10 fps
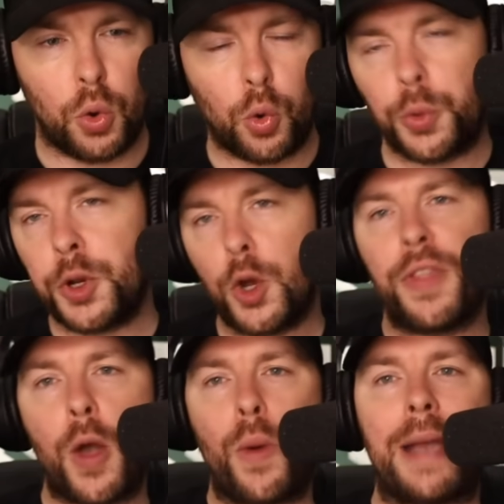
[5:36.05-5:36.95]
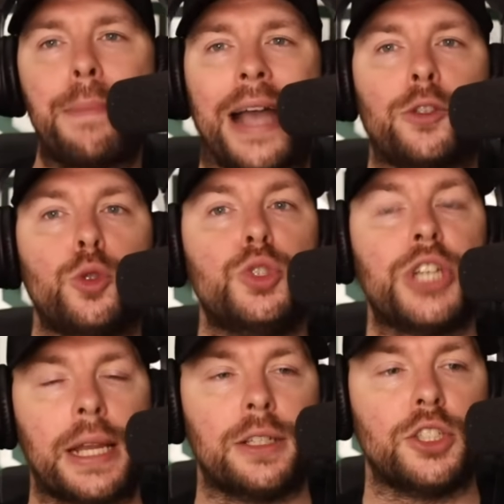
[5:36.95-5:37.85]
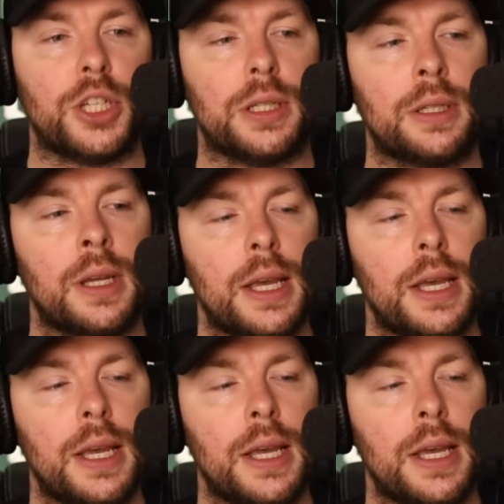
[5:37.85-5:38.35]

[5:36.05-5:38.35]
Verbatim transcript: already on their way back to challenging,